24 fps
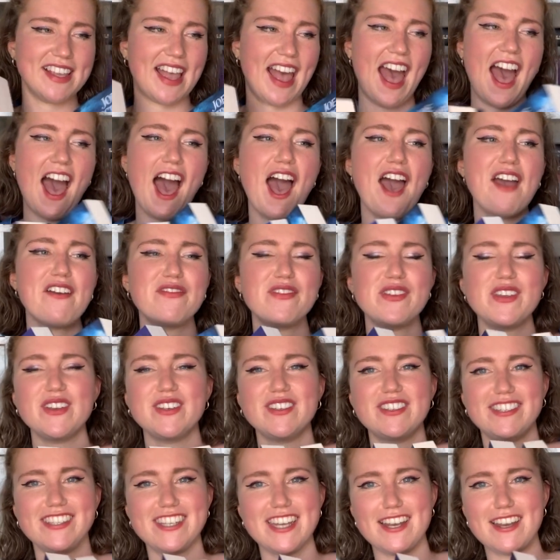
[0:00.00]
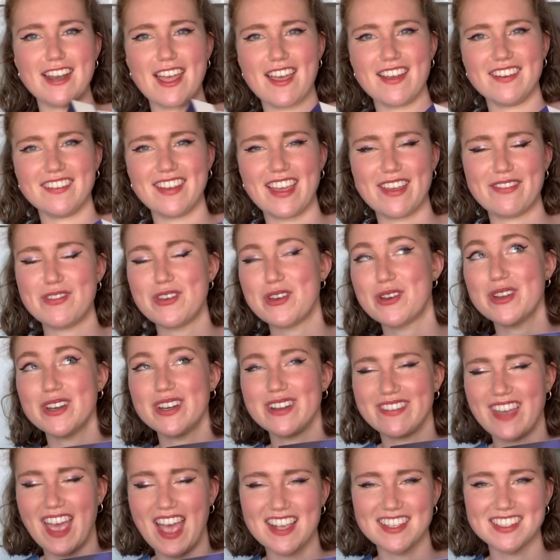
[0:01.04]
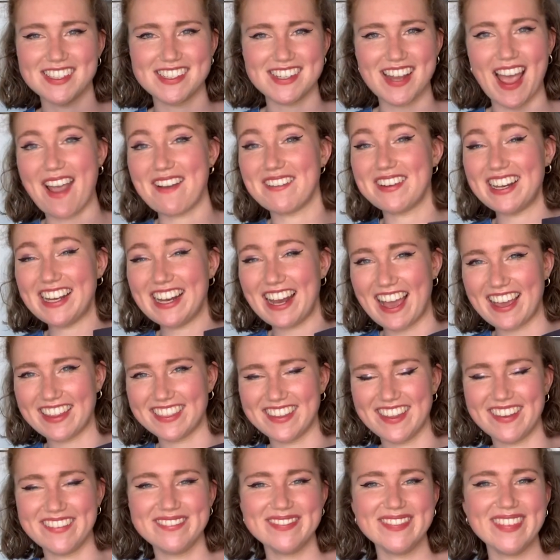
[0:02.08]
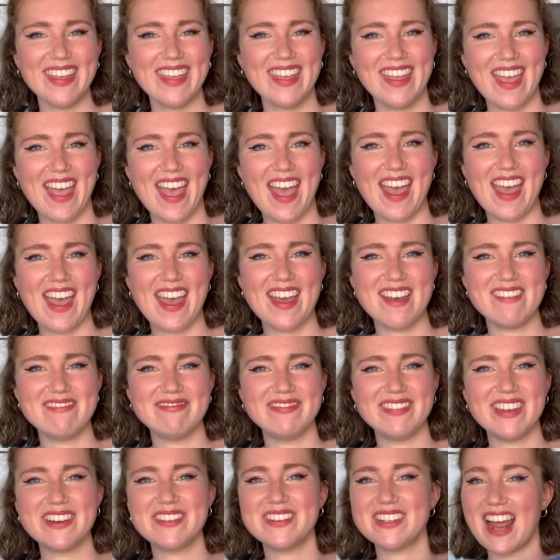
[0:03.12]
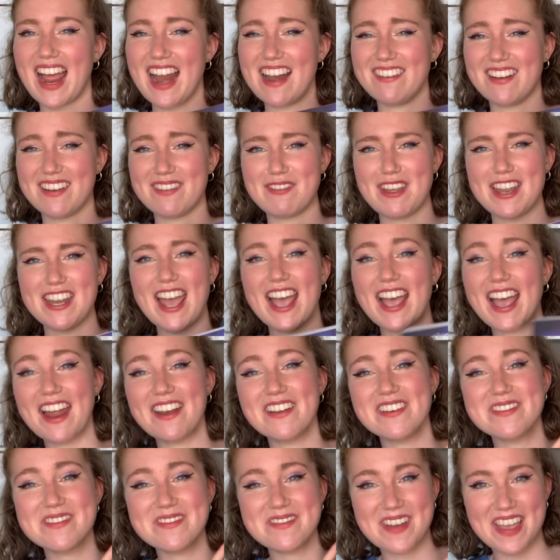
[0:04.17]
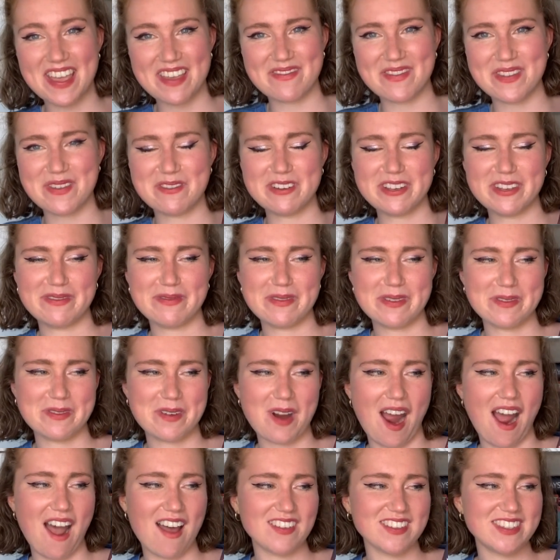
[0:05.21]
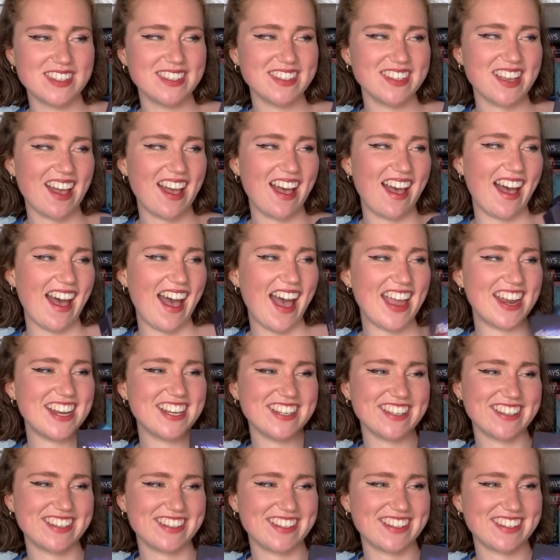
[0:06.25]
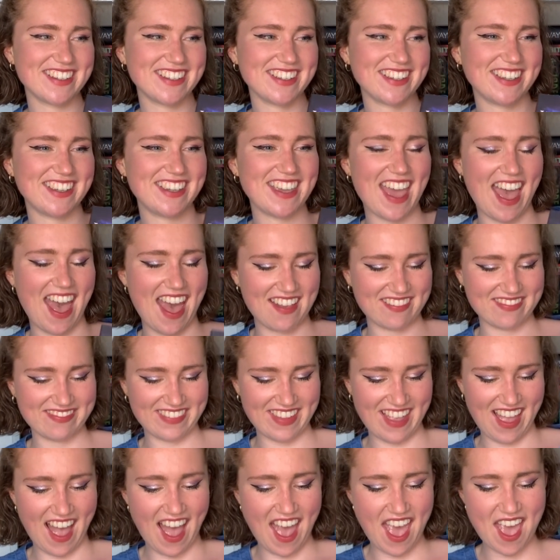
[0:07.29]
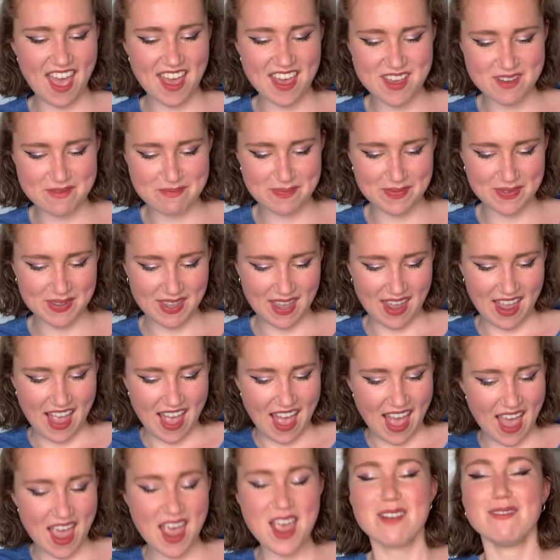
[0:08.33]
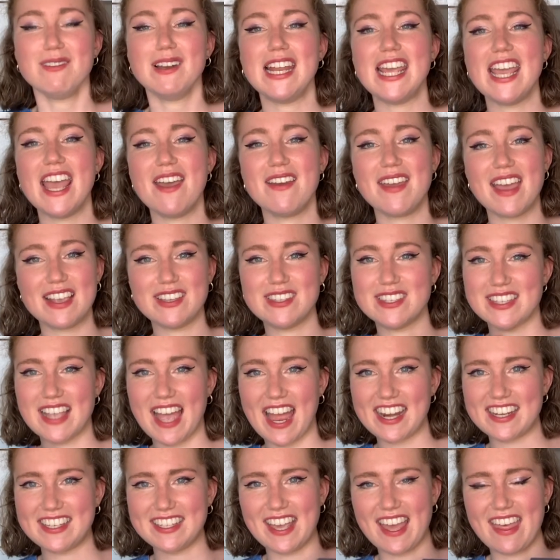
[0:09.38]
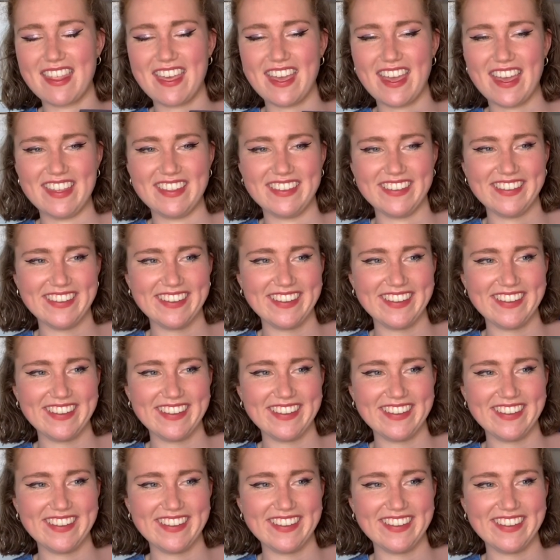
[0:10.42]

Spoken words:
If you didn't know, if you couldn't have guessed, I really liked them. Would highly recommend. I cannot wait for The Wisdom of Crowds. I just, yeah, I hope Leo gets his act together.